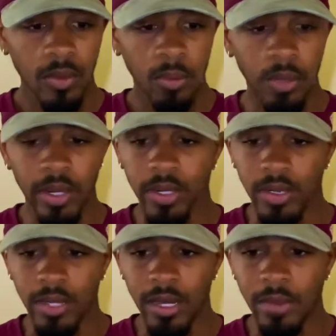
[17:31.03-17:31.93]

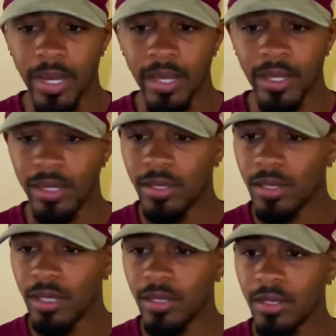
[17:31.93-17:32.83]
But yeah, man,
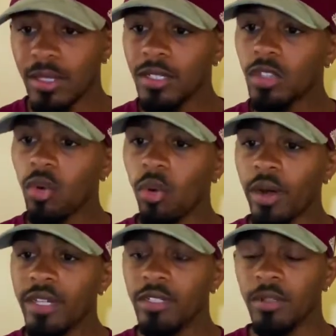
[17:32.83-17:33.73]
it's
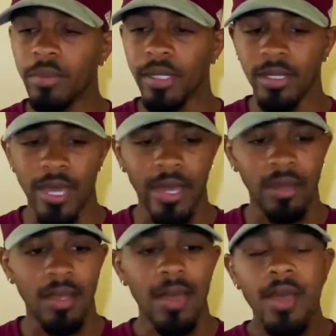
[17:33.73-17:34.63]
crazy to me
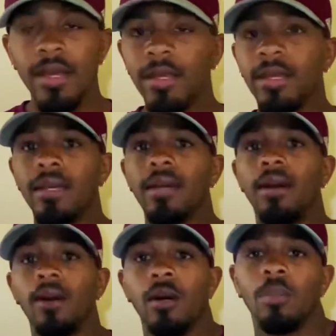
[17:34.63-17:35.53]
that
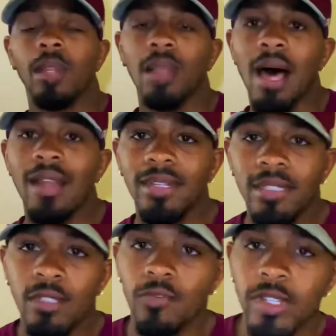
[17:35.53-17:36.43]
a lot of
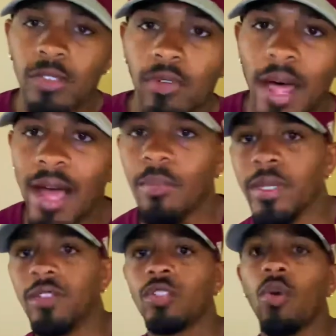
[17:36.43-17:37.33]
these defensive
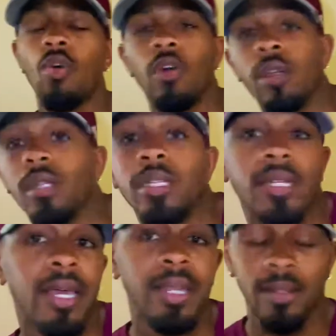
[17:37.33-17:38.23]
linemen are looking
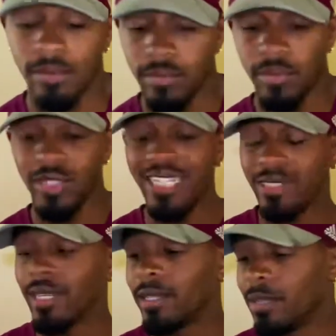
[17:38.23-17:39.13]
at Texas
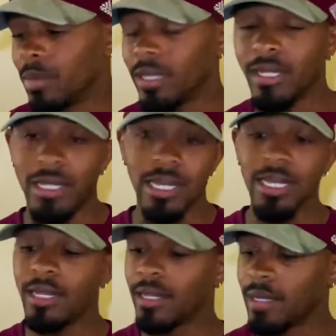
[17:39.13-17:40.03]
A&M, but then
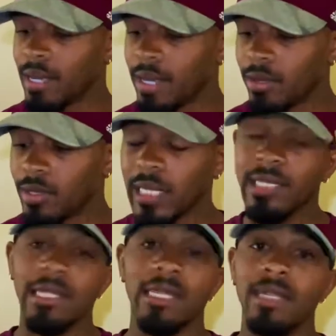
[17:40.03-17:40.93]
again, hell,
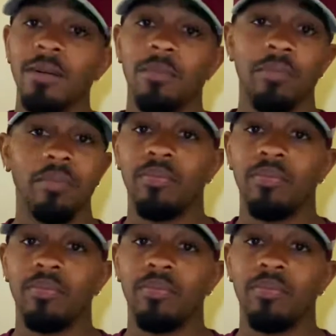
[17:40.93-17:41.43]
Texas A&M,